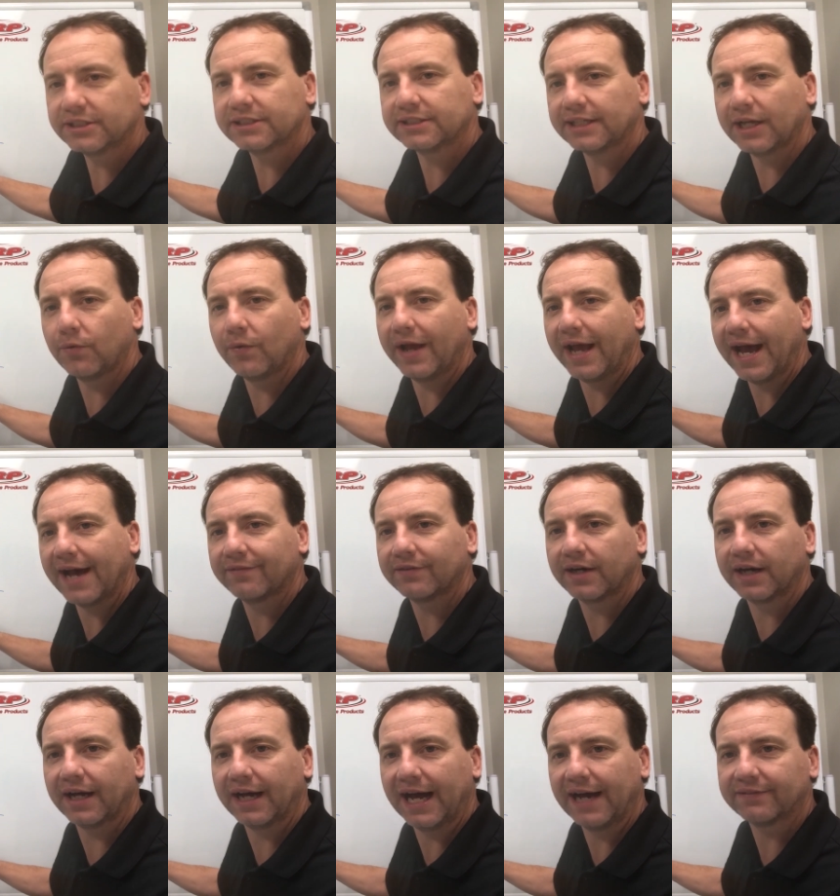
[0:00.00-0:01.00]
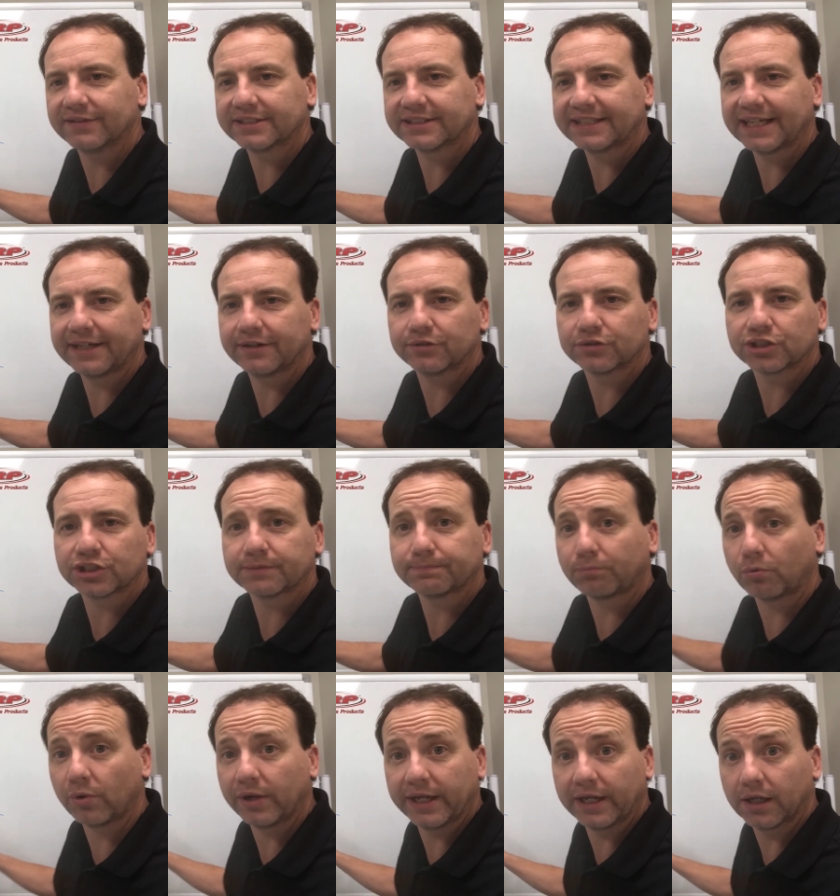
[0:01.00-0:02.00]
just say we have a have a standard
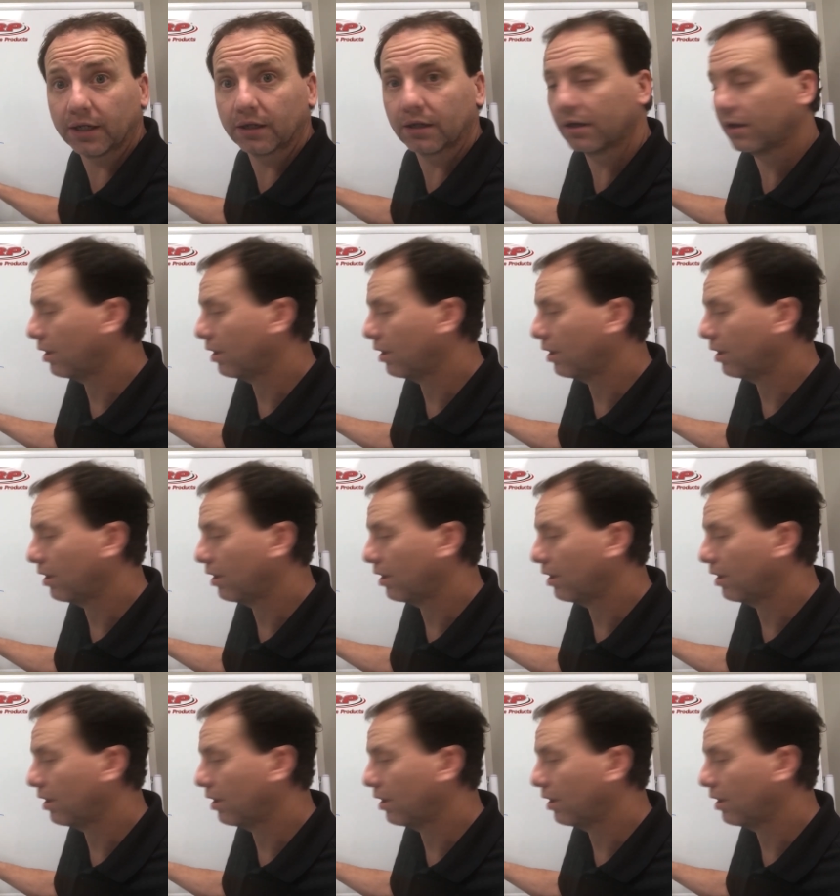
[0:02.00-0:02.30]
spring